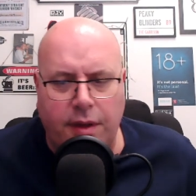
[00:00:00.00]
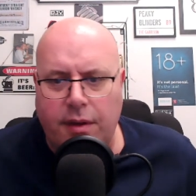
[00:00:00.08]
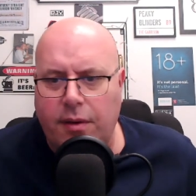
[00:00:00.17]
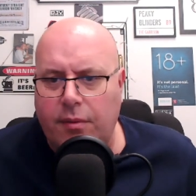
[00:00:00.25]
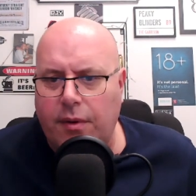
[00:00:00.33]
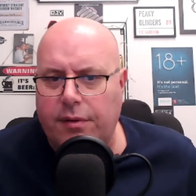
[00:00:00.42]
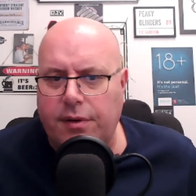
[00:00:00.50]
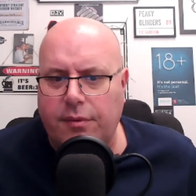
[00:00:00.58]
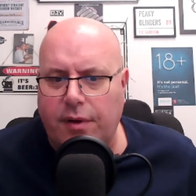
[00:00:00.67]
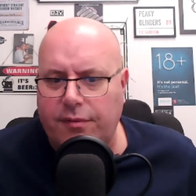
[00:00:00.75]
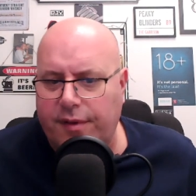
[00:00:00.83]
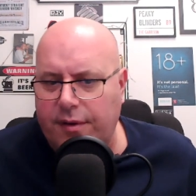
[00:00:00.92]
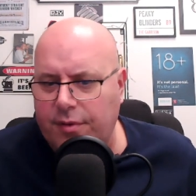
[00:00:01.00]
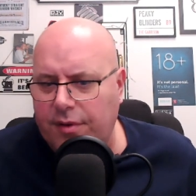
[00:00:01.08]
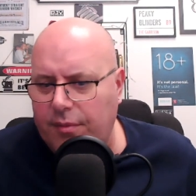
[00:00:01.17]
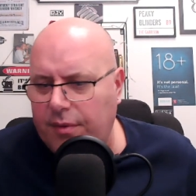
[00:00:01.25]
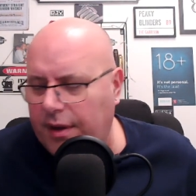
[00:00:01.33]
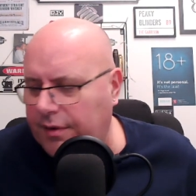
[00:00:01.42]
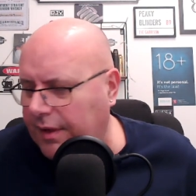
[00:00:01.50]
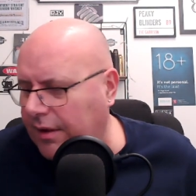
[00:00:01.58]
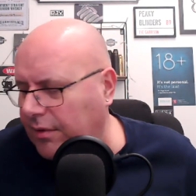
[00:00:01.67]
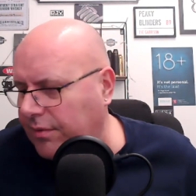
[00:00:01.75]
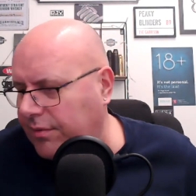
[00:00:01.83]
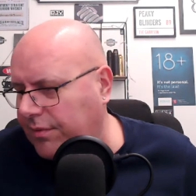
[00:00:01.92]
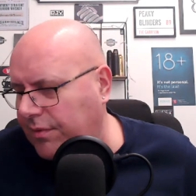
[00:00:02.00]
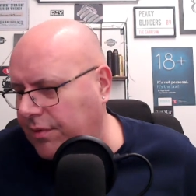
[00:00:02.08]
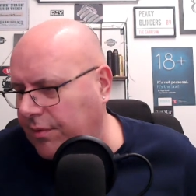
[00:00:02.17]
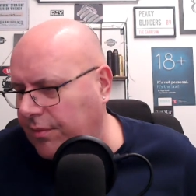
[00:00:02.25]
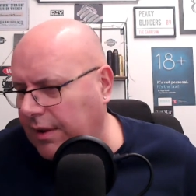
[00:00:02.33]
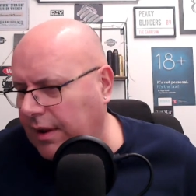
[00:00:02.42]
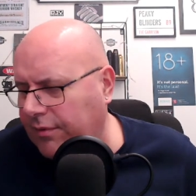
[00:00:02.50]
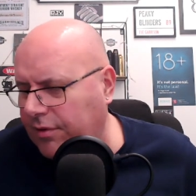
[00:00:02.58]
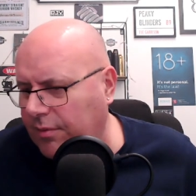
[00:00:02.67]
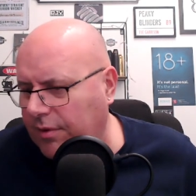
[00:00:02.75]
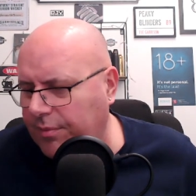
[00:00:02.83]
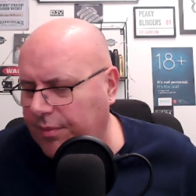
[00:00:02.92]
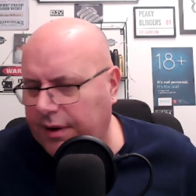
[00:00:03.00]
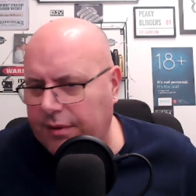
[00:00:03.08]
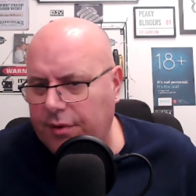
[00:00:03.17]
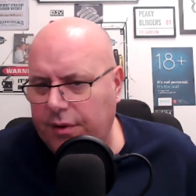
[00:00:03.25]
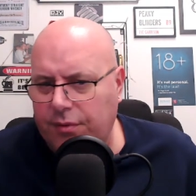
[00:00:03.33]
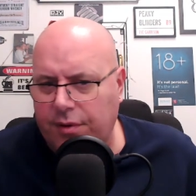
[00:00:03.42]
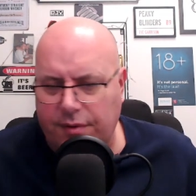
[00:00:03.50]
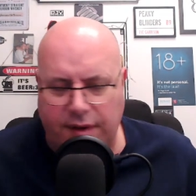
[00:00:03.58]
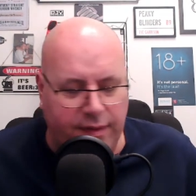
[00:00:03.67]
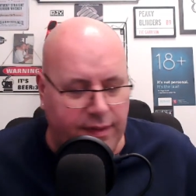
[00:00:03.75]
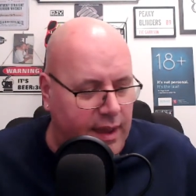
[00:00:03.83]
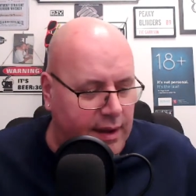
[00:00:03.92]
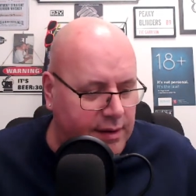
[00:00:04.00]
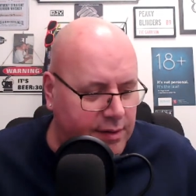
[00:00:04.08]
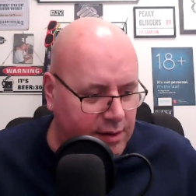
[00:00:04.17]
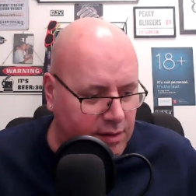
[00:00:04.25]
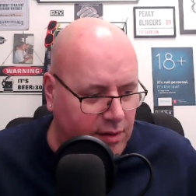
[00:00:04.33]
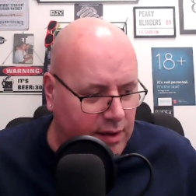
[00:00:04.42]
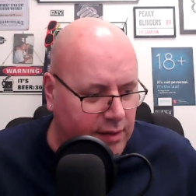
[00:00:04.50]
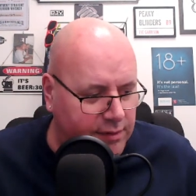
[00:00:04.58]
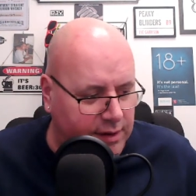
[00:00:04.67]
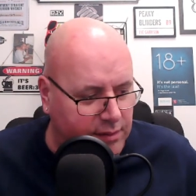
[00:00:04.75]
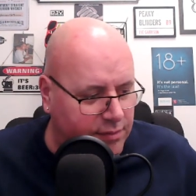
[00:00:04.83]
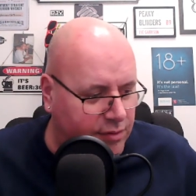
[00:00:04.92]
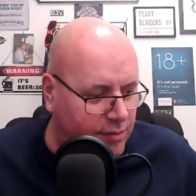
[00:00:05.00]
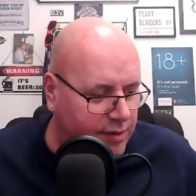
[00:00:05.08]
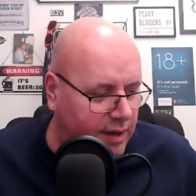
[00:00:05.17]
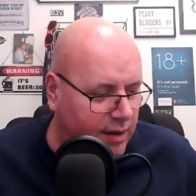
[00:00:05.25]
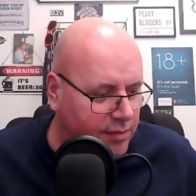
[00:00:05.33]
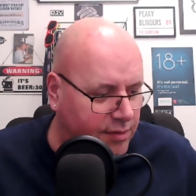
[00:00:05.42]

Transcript: When Vic was on, we actually got somebody left something pretty rude in there, and I said, look, it's up to you.